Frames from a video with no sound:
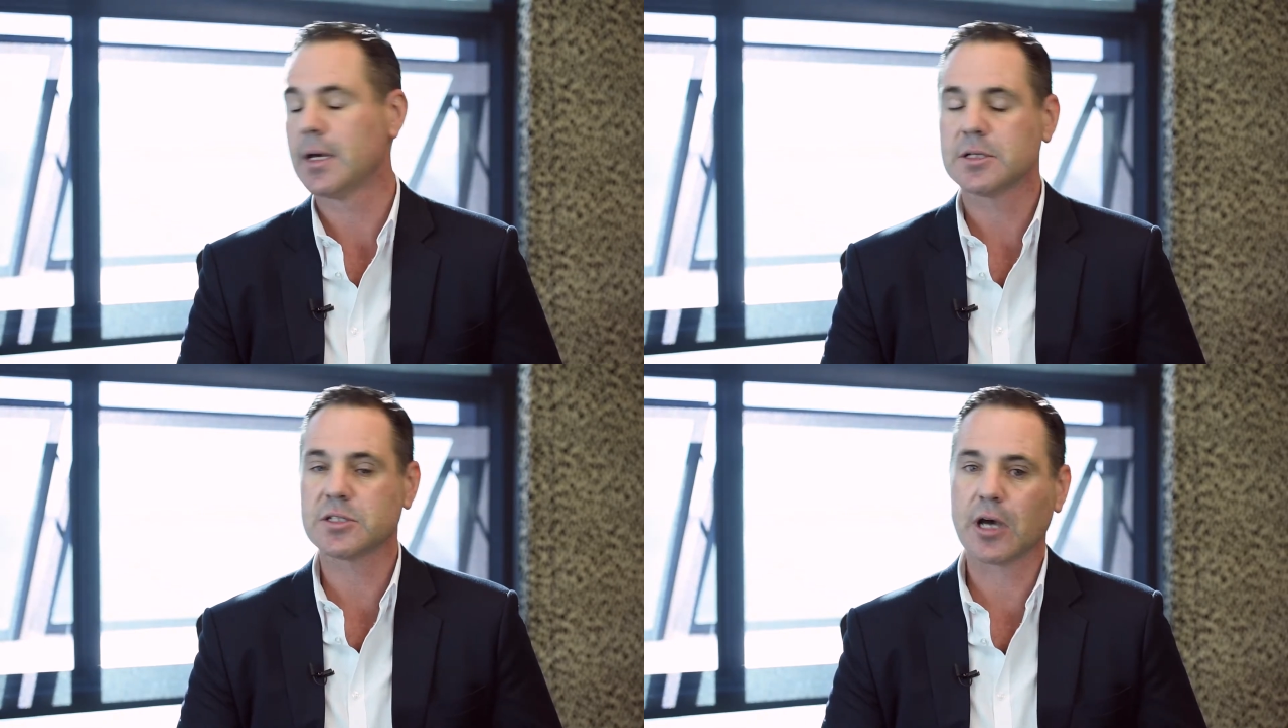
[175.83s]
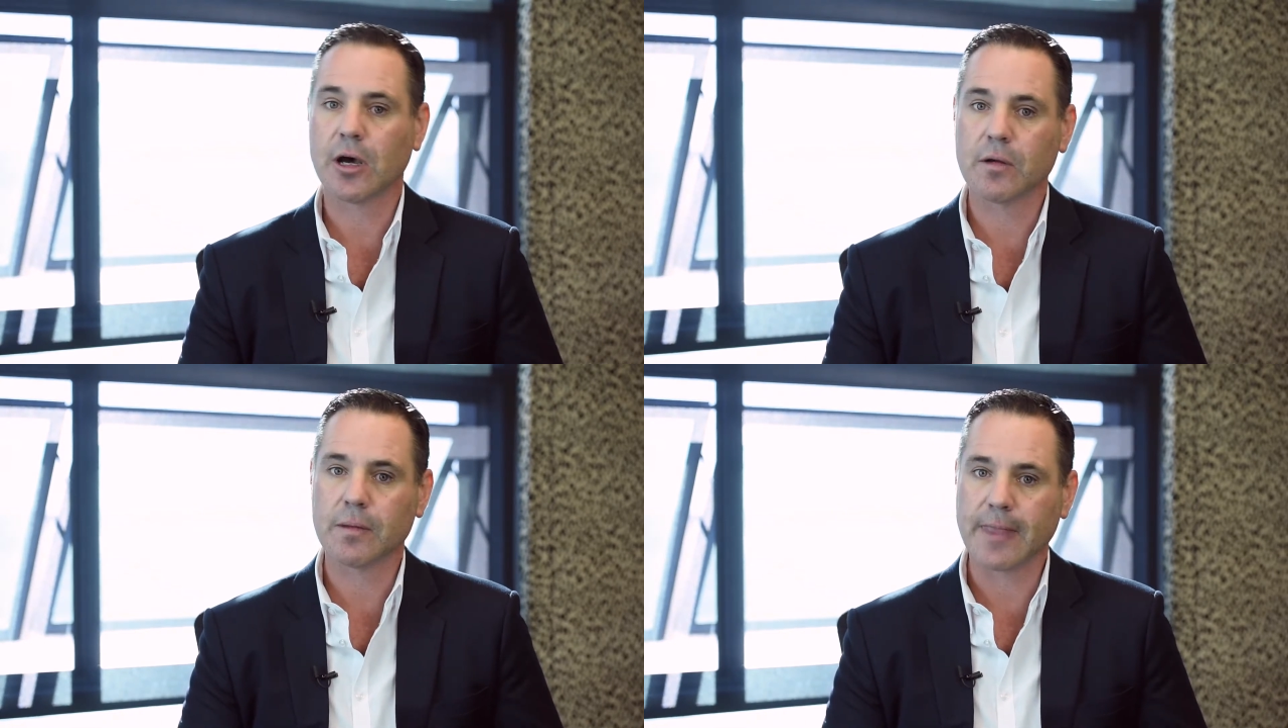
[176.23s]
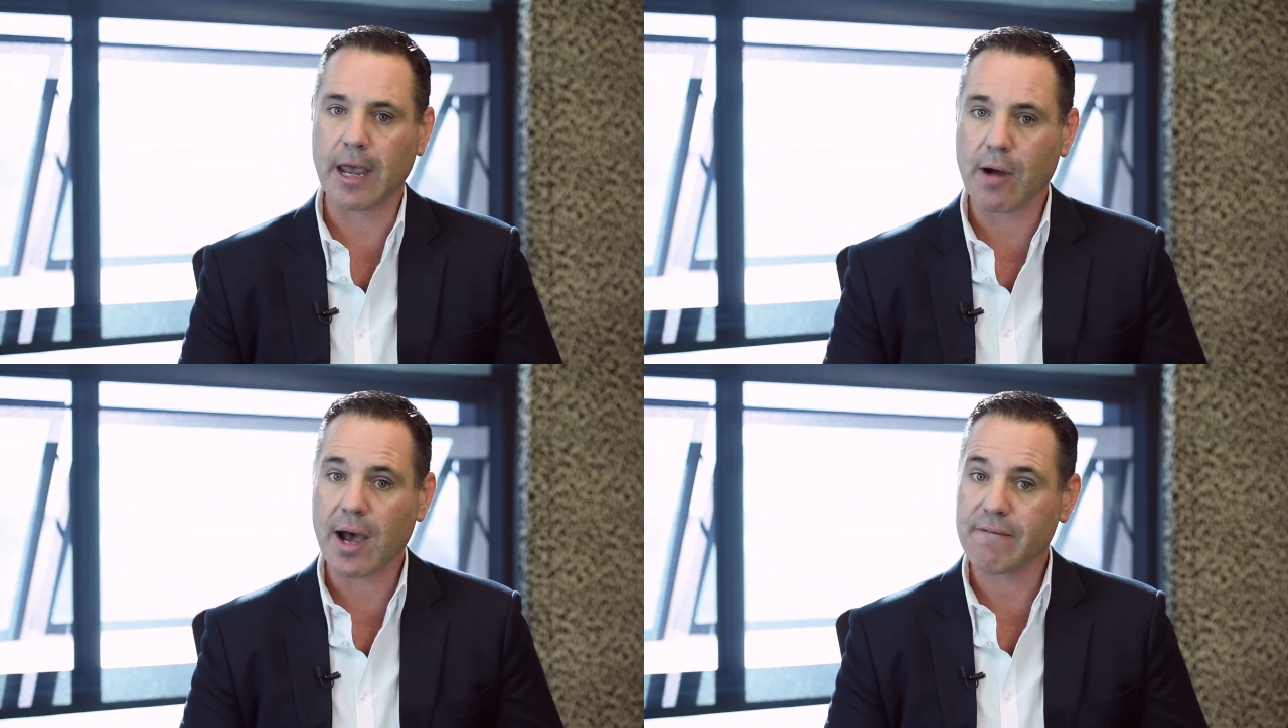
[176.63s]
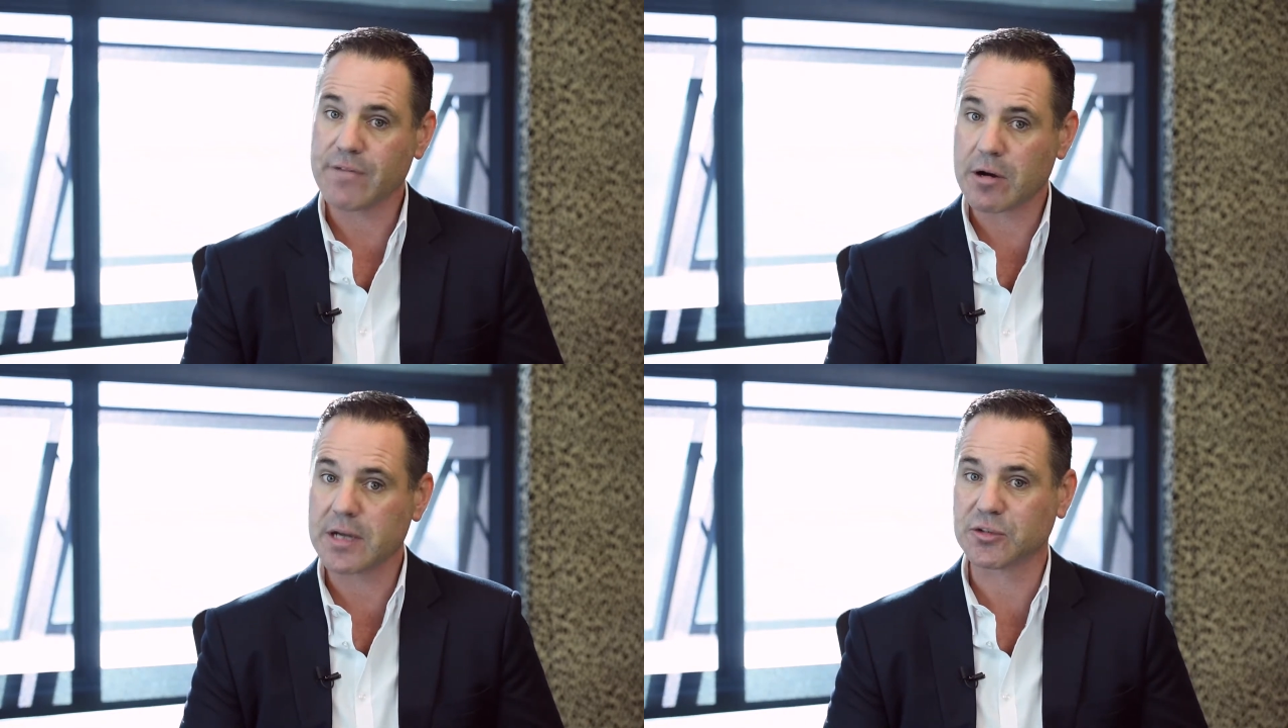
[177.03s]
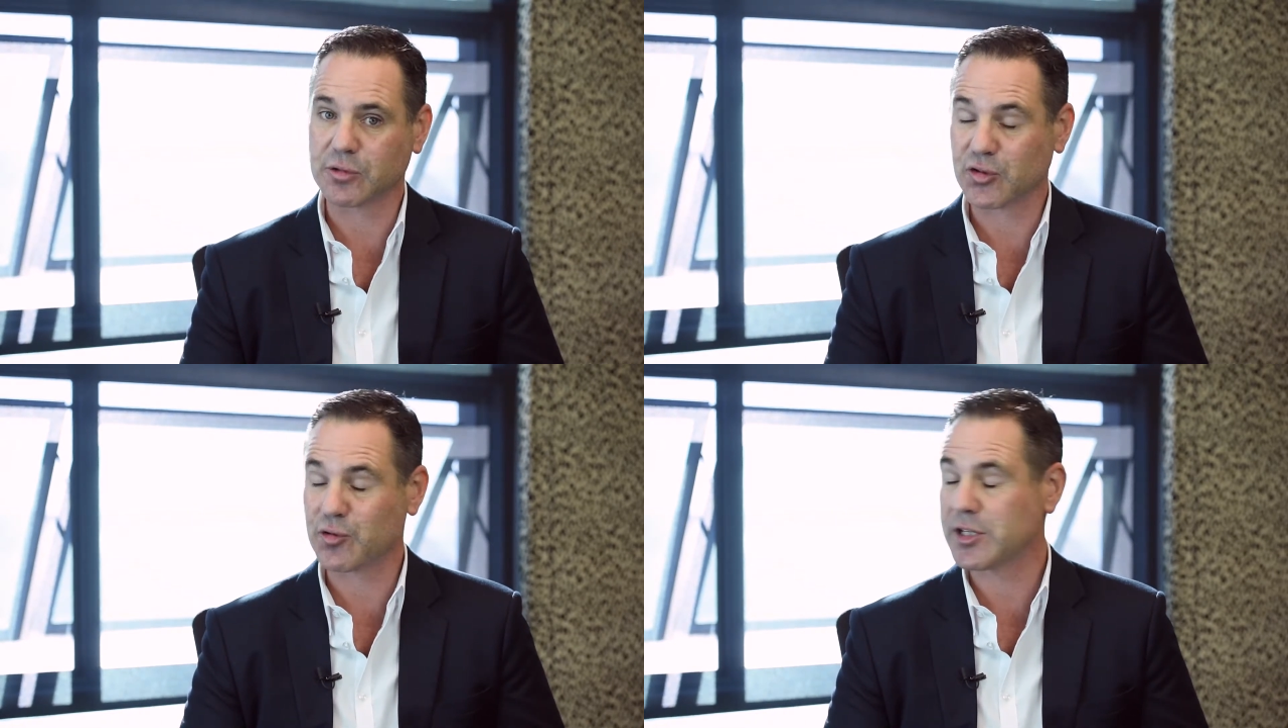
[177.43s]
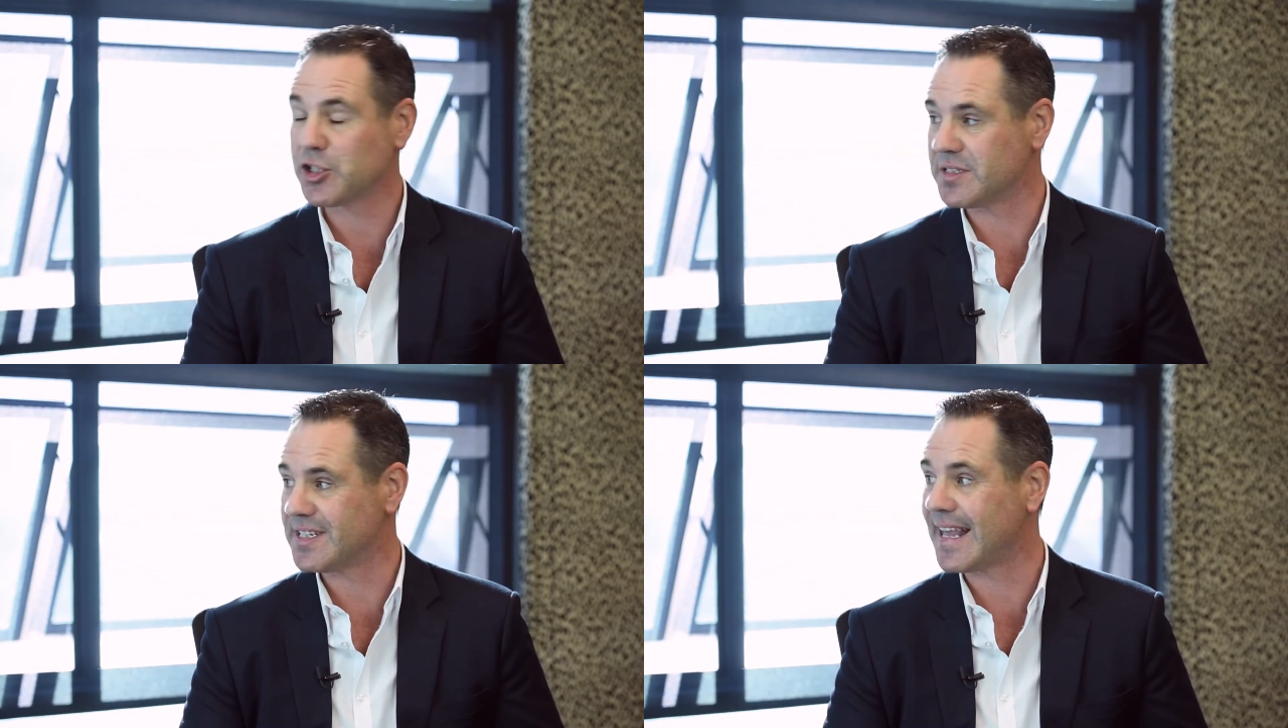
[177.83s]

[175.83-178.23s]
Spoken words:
So there are various restrictions in